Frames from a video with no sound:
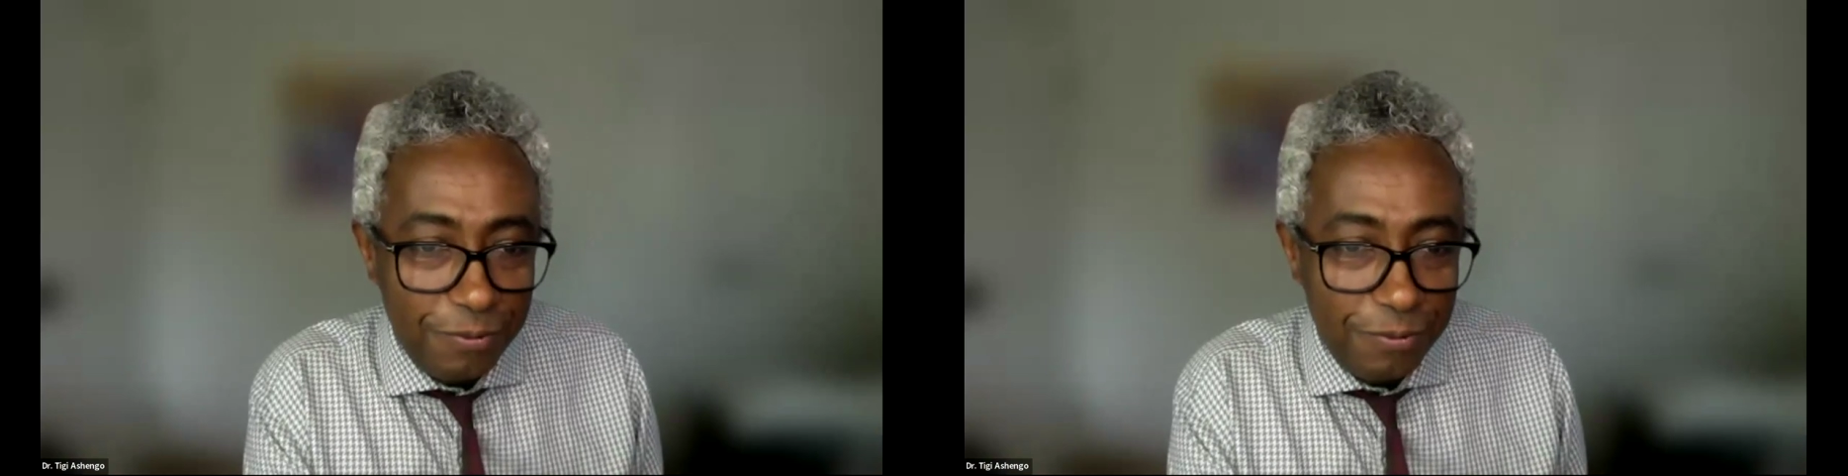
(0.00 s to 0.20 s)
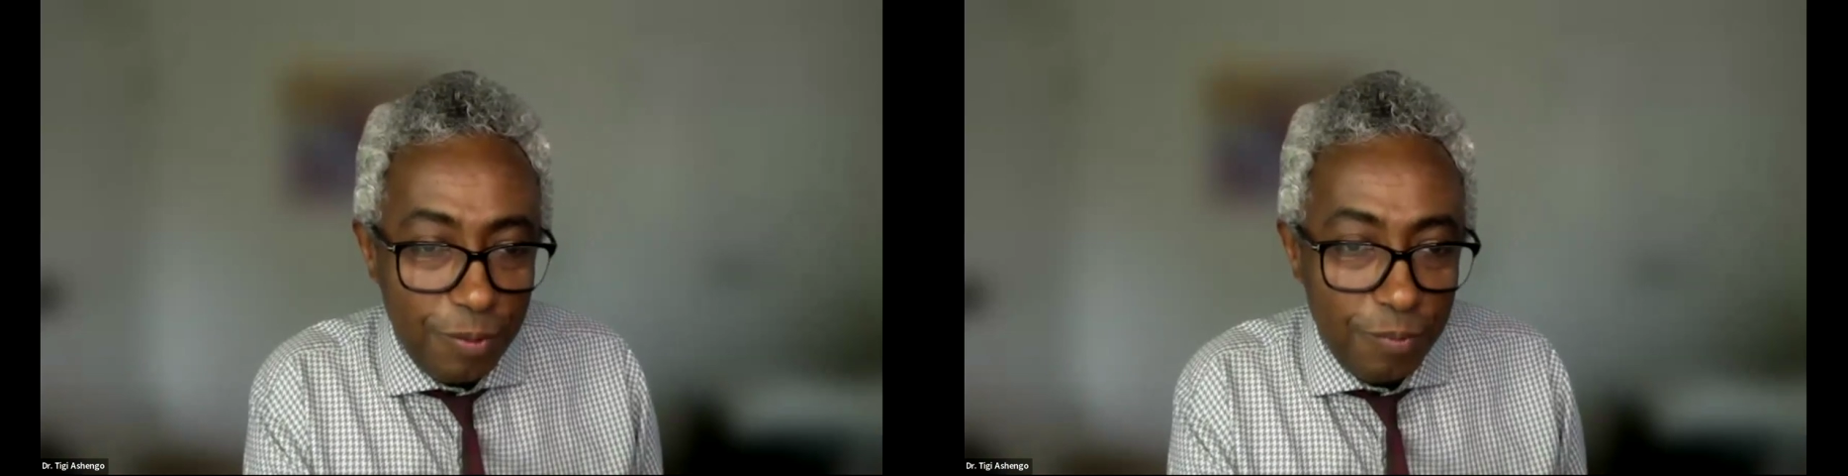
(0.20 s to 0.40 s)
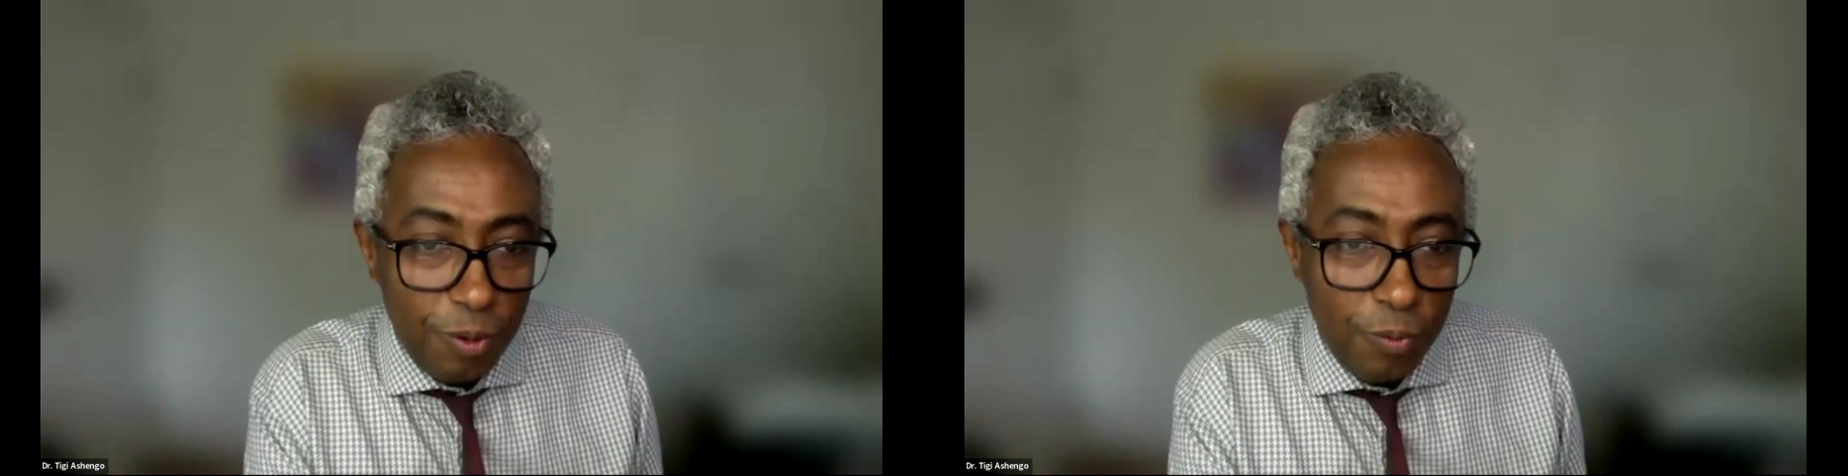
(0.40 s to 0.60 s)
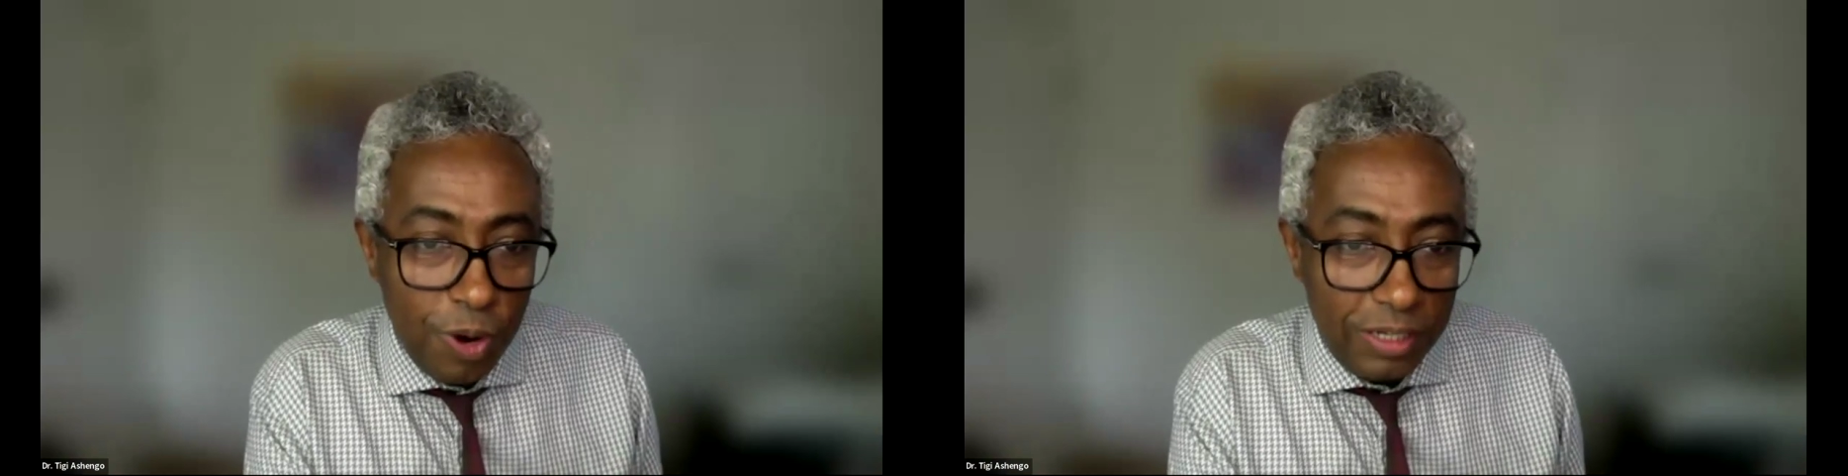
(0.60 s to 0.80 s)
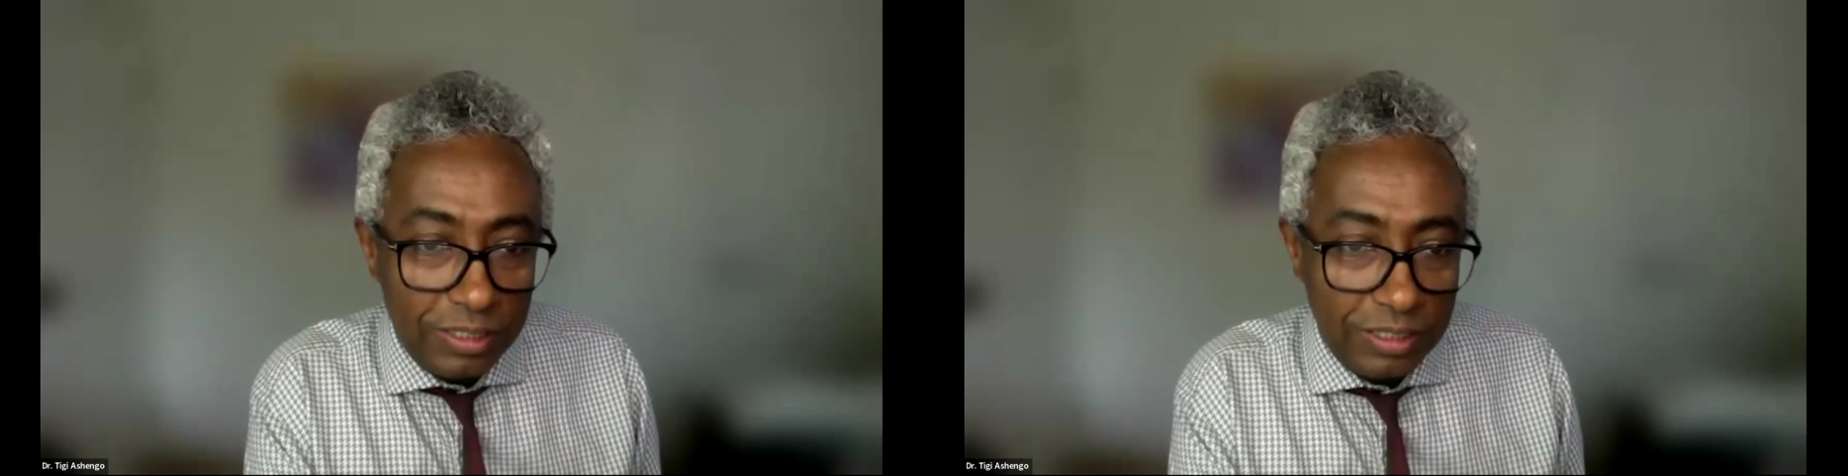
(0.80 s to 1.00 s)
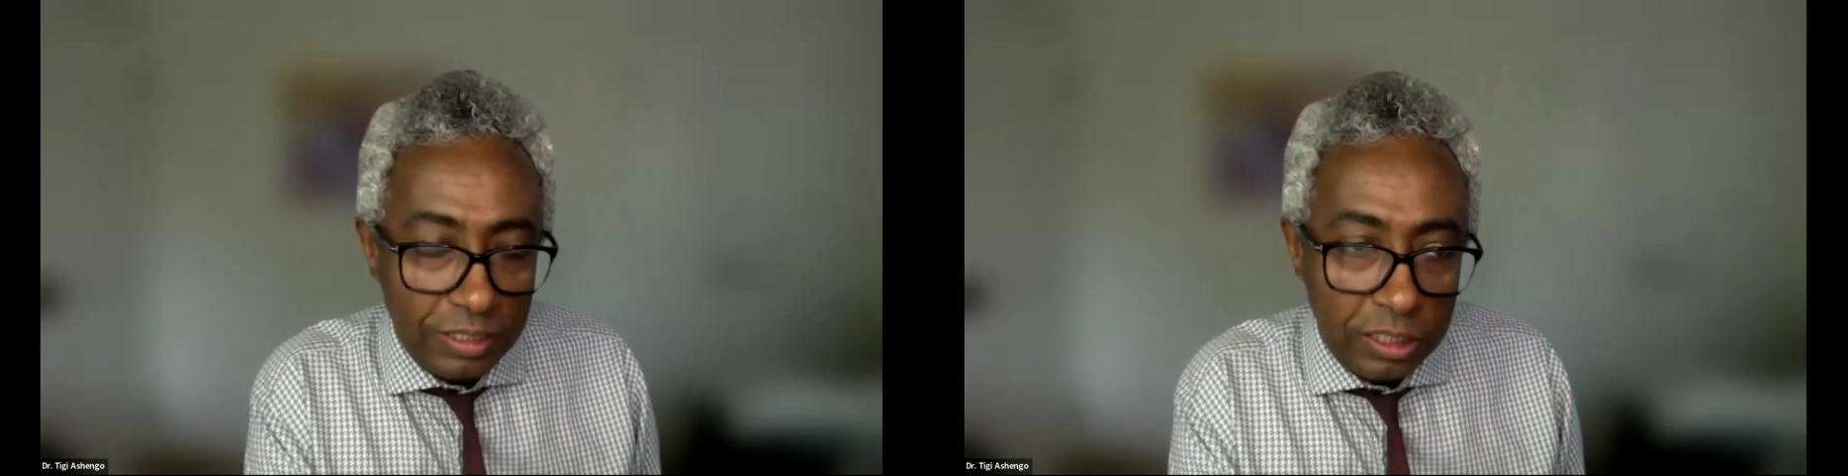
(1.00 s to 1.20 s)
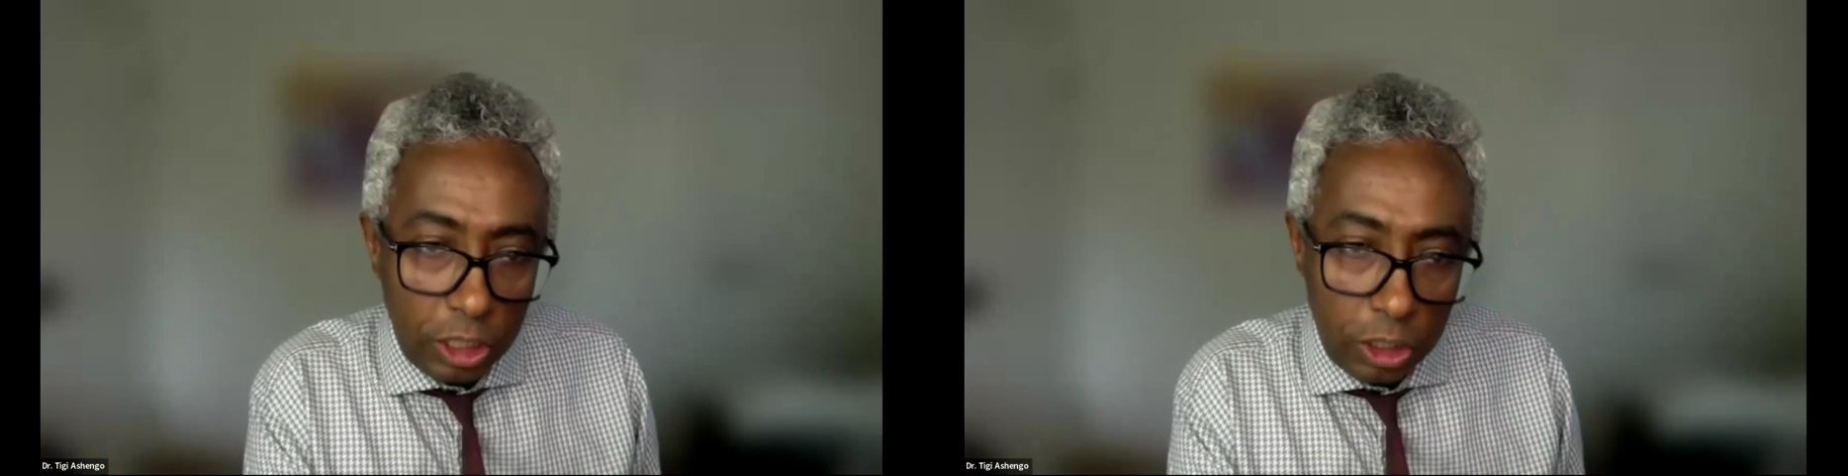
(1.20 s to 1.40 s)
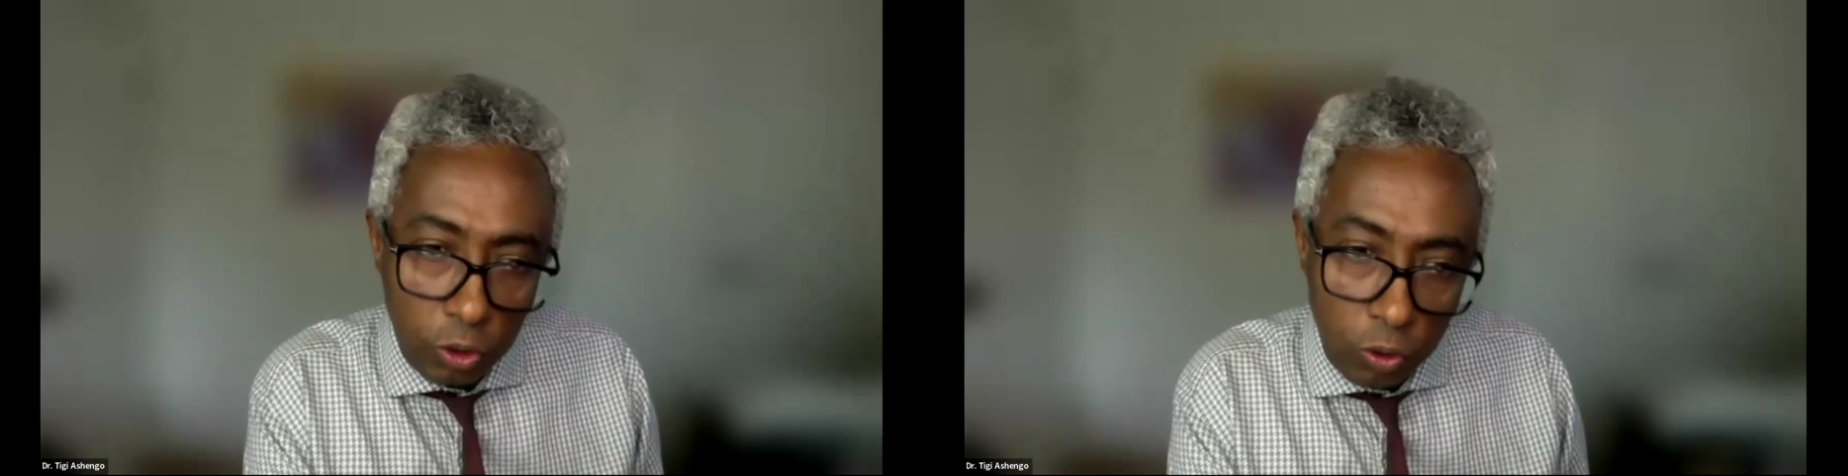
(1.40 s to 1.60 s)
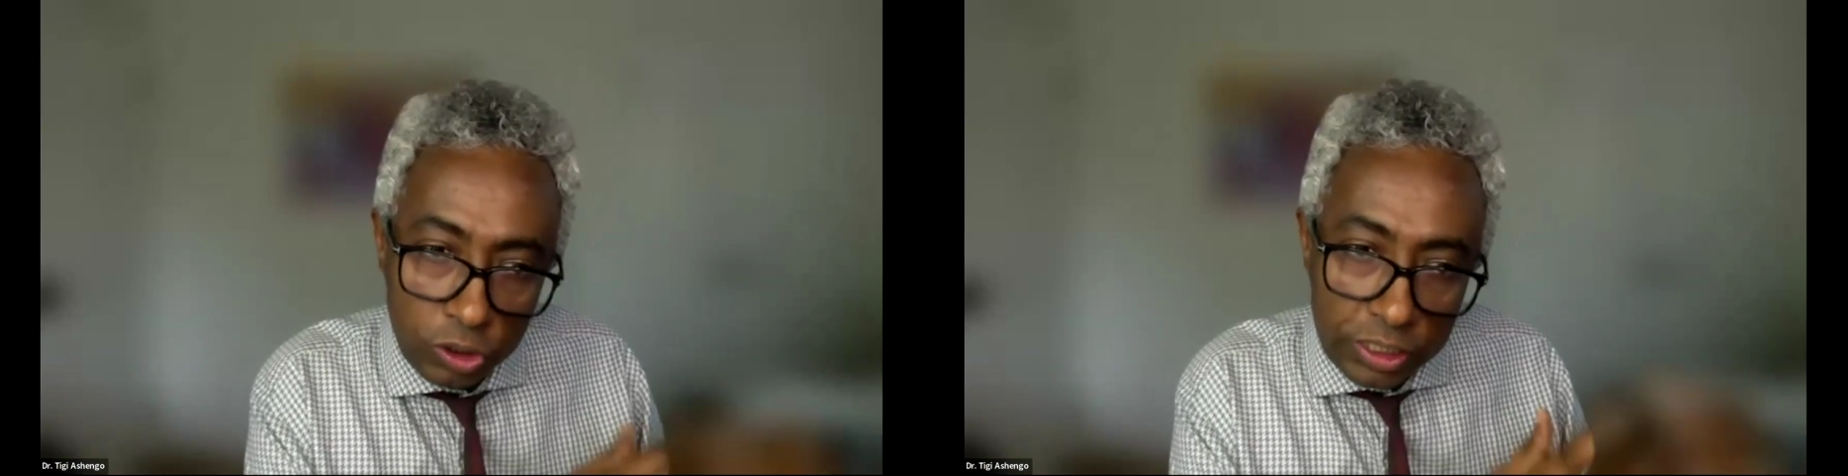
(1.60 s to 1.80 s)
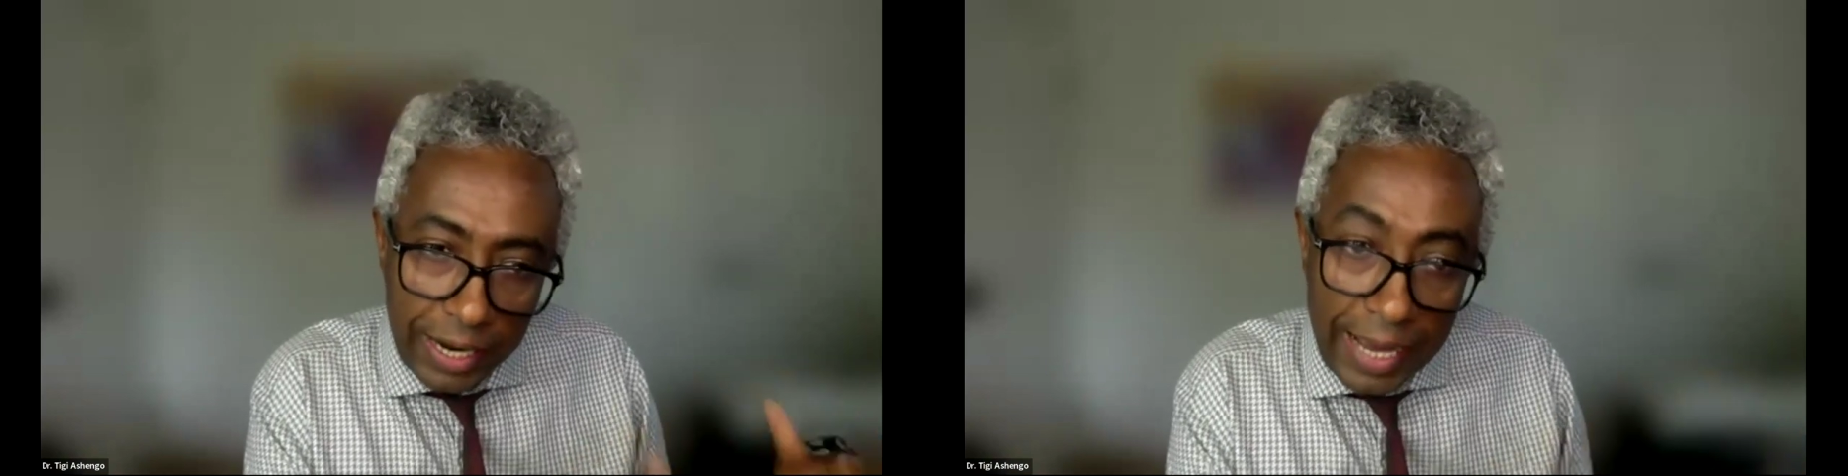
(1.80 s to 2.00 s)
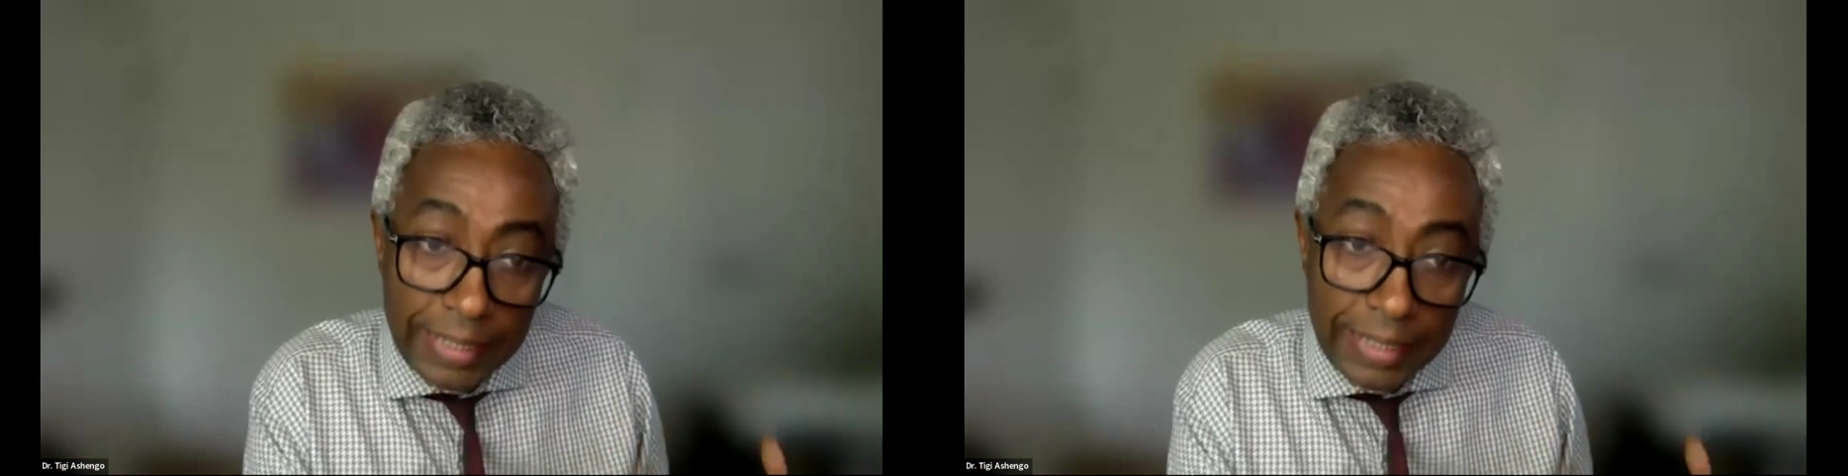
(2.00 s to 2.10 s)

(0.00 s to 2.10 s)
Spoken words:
from what the technology